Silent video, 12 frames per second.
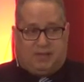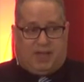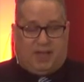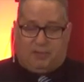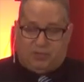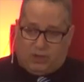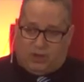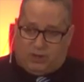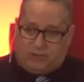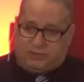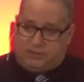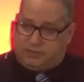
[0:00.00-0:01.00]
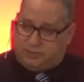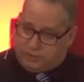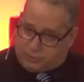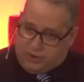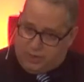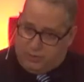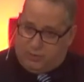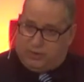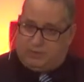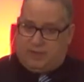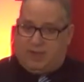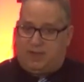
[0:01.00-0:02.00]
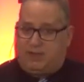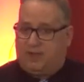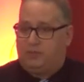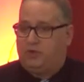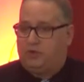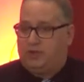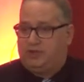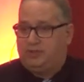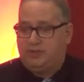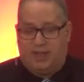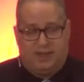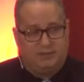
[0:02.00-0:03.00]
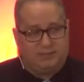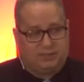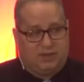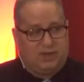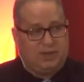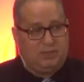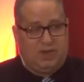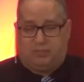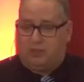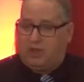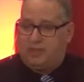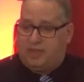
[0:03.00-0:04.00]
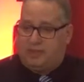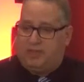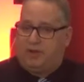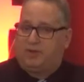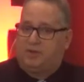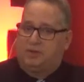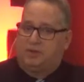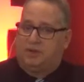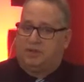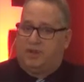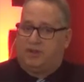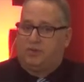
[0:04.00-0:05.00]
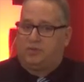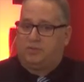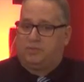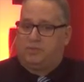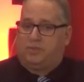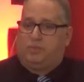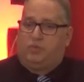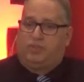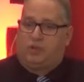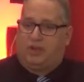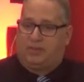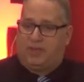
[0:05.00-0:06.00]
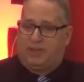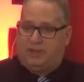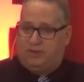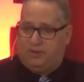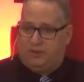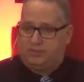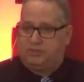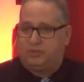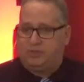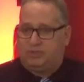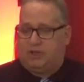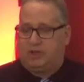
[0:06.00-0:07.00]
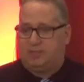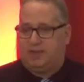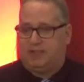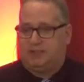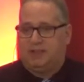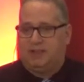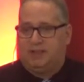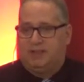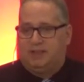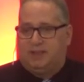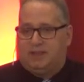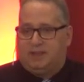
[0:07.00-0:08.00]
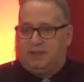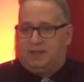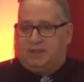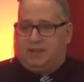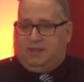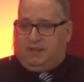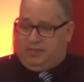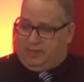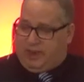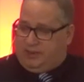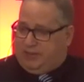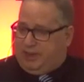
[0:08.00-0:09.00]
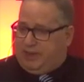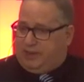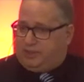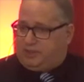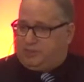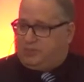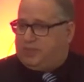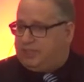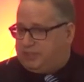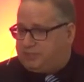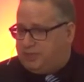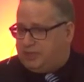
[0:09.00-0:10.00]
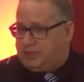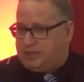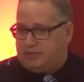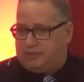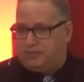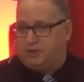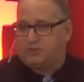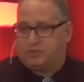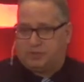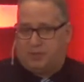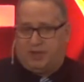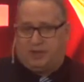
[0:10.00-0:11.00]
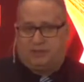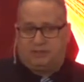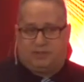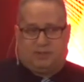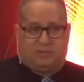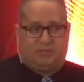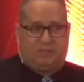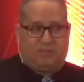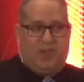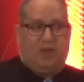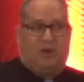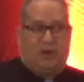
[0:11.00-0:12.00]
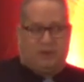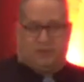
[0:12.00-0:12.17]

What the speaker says: I am called to spread the word of God and I'm going to do that. So I applaud them. We talk about heroes, we talk about firefighters and policemen and first responders, and they are